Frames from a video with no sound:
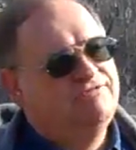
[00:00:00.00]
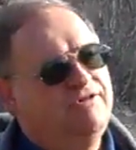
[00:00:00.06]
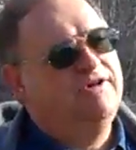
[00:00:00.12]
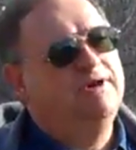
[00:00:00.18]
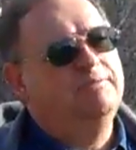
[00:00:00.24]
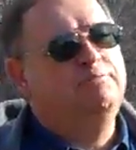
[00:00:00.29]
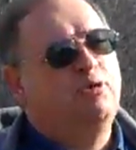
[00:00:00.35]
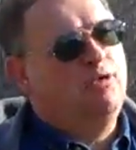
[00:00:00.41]

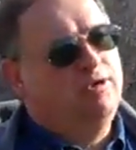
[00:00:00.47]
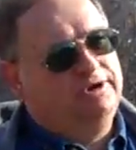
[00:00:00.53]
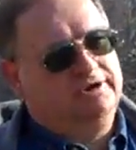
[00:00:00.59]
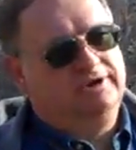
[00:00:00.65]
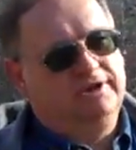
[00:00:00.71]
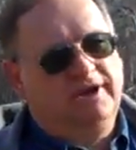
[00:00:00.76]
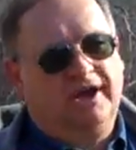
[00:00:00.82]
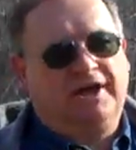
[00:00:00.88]
Very
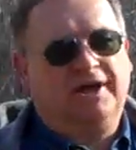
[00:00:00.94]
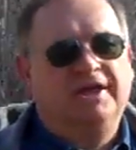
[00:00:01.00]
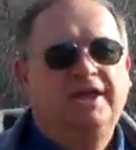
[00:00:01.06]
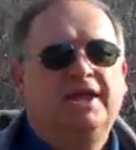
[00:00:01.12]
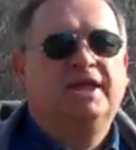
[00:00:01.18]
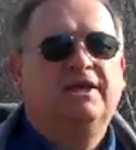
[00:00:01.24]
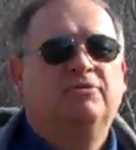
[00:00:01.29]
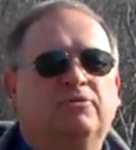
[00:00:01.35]
important.
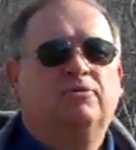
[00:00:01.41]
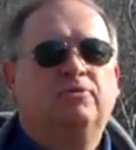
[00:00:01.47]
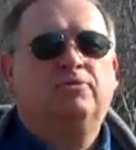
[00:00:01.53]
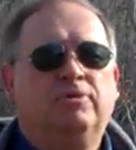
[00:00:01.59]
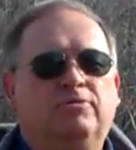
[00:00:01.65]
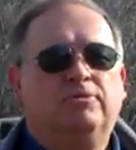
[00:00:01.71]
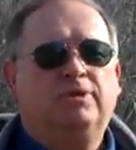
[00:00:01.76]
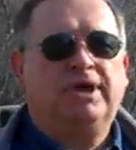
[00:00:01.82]

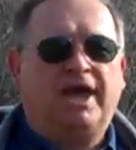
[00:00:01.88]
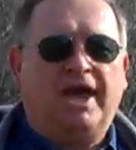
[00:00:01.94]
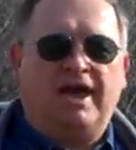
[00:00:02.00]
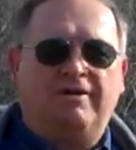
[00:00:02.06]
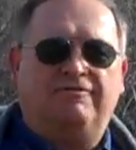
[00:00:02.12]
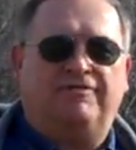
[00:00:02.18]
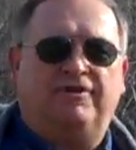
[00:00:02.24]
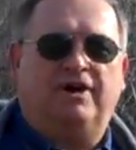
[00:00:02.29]
We
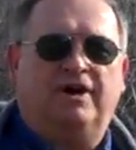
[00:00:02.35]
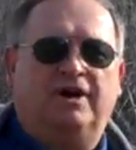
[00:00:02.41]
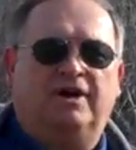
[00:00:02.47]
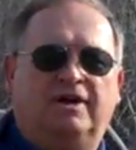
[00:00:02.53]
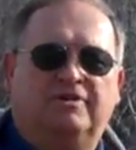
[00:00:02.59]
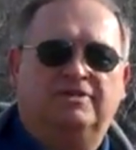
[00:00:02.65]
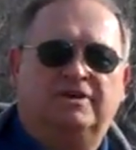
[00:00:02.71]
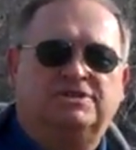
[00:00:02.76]
have,
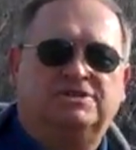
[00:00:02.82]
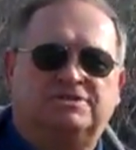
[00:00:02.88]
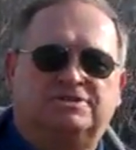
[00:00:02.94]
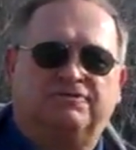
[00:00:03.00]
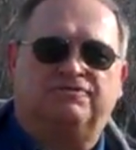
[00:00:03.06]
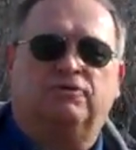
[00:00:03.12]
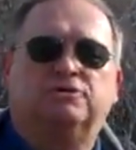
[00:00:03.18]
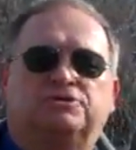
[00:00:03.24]
this
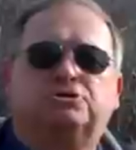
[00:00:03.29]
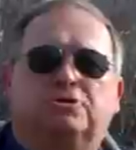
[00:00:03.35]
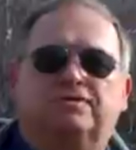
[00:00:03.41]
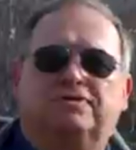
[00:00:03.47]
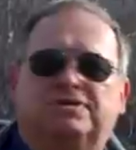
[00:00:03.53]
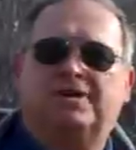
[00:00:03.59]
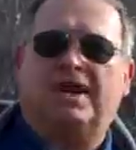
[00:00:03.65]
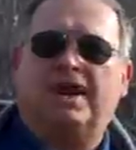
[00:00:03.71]
is a
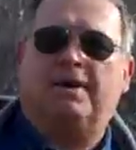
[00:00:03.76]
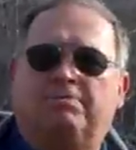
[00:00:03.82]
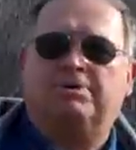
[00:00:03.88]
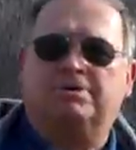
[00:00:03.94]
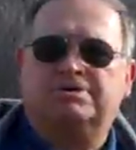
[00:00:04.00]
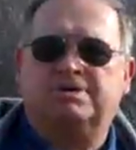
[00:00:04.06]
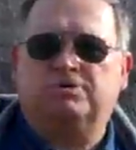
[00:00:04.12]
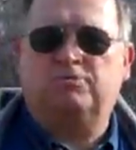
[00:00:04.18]
full-service
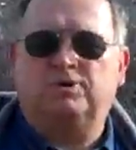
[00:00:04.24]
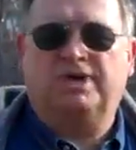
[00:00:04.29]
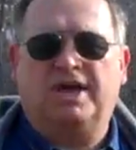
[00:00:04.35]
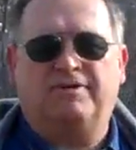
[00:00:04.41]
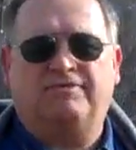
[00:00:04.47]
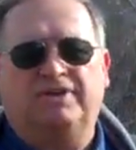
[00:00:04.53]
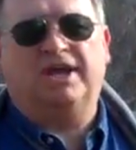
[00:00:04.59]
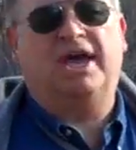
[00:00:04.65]
campus, and we
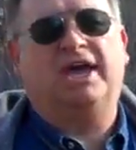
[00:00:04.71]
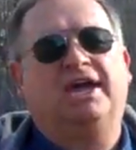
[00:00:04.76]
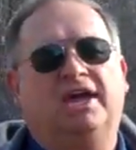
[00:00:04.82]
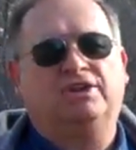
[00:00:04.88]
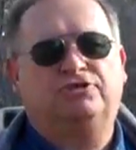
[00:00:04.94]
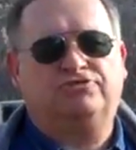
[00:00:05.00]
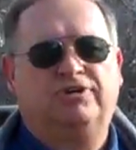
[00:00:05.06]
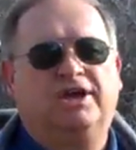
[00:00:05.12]
have an
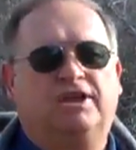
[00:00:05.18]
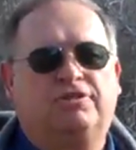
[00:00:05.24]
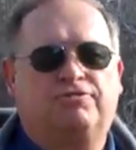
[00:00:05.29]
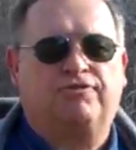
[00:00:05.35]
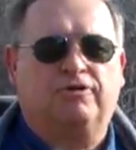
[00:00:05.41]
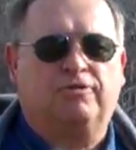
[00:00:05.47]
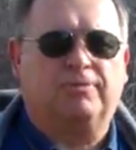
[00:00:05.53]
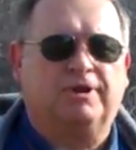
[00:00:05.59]
AA
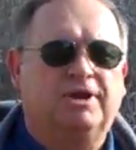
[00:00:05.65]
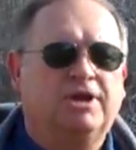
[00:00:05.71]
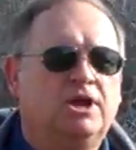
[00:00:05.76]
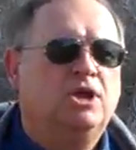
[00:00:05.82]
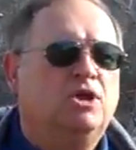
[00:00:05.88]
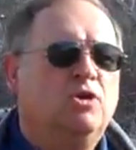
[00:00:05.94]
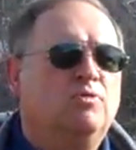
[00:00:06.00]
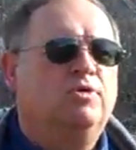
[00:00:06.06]
transfer, but
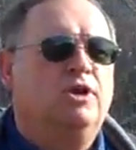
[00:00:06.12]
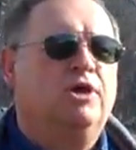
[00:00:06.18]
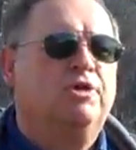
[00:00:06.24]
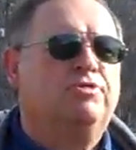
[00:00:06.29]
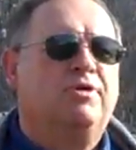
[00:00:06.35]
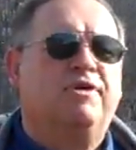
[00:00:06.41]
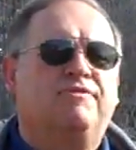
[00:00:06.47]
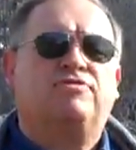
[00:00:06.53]
we
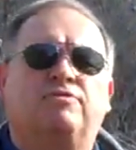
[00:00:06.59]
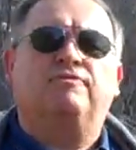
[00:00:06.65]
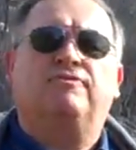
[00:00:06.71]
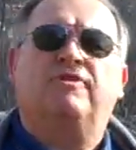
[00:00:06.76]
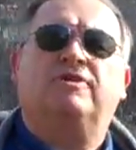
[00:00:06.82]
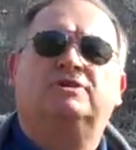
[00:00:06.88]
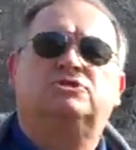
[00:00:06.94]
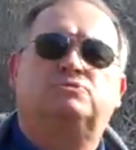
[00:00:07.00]
also have some
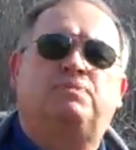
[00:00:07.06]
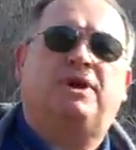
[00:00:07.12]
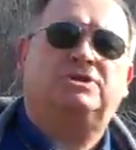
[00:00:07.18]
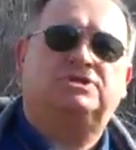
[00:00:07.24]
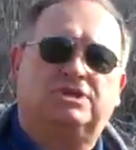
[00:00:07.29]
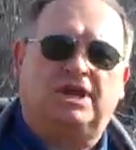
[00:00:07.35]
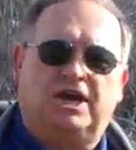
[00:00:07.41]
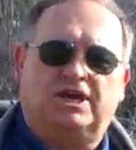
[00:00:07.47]
very
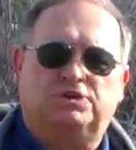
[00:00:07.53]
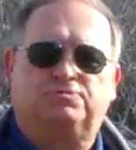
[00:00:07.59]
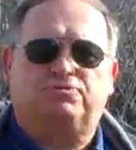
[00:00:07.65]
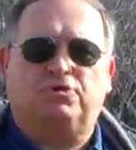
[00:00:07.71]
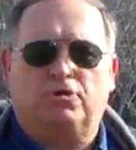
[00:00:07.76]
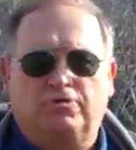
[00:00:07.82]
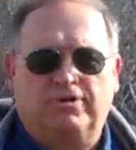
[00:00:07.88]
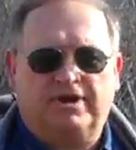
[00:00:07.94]
specialized
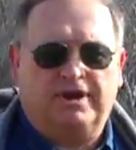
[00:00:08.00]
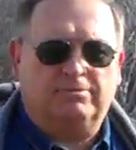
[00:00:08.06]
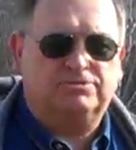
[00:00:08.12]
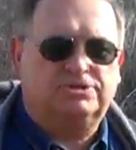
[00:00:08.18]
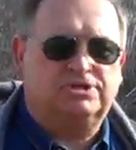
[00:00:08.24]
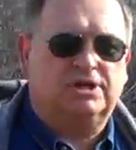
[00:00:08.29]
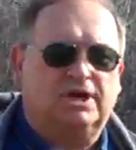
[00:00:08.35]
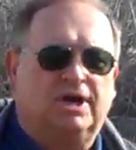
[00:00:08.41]

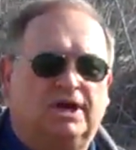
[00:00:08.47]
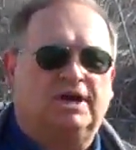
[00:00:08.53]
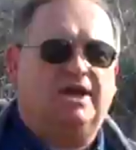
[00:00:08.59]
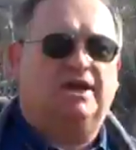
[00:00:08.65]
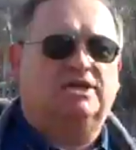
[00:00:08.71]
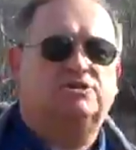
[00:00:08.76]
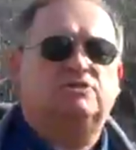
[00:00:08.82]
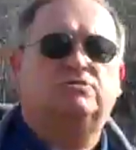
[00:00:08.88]
programs,
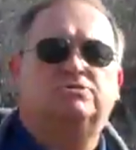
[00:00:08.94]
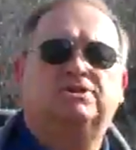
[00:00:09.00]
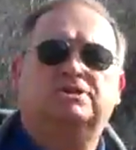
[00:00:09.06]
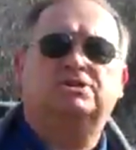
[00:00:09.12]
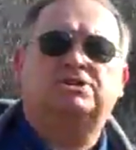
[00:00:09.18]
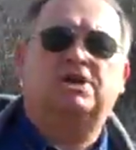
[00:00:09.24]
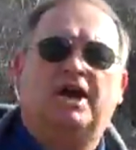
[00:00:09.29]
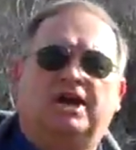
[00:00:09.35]

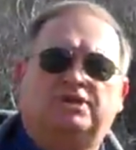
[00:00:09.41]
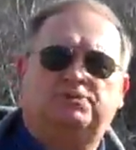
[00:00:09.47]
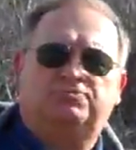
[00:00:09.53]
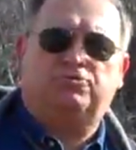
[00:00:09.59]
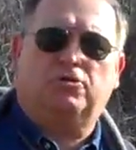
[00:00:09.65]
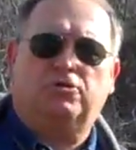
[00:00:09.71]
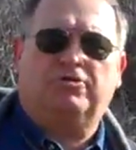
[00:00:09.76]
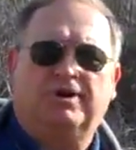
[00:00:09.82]
associate in science
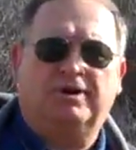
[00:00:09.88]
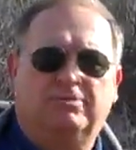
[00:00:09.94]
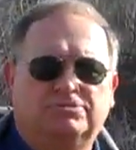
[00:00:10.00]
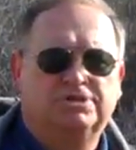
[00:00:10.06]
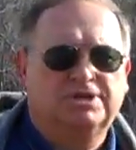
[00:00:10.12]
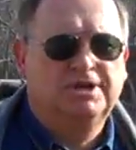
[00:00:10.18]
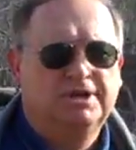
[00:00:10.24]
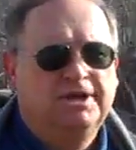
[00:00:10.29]

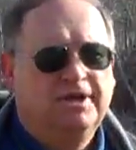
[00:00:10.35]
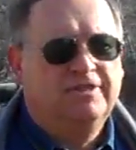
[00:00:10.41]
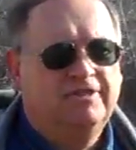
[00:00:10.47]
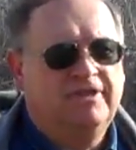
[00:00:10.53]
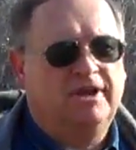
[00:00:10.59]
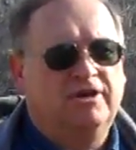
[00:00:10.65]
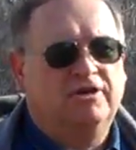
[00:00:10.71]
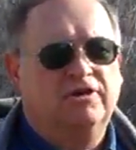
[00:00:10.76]
programs,
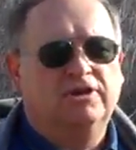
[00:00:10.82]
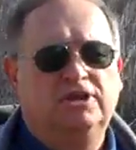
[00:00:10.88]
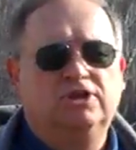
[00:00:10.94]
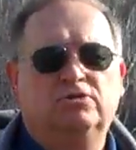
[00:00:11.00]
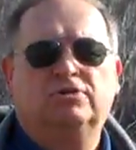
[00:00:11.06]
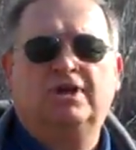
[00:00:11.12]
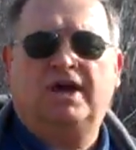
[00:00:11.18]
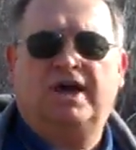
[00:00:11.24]
that are going
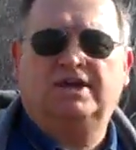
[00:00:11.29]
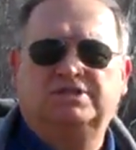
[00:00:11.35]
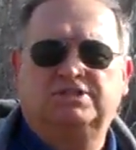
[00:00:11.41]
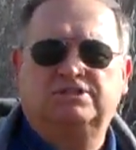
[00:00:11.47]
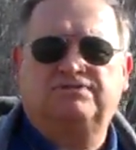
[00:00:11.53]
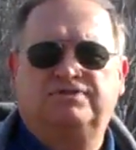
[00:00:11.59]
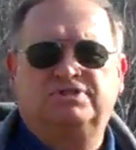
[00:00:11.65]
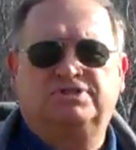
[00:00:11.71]
to utilize
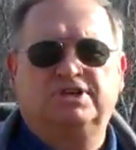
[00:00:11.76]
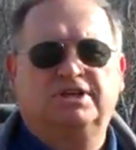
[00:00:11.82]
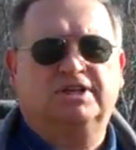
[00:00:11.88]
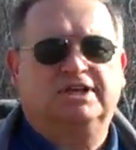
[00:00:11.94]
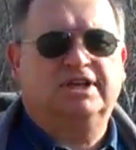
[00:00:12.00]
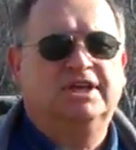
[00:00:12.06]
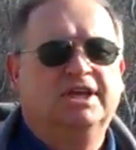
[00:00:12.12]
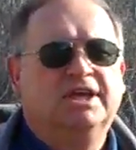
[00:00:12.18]
this
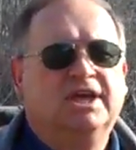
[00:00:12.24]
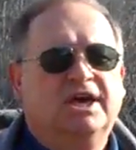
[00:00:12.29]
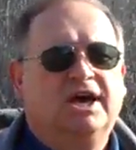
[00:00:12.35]
facility.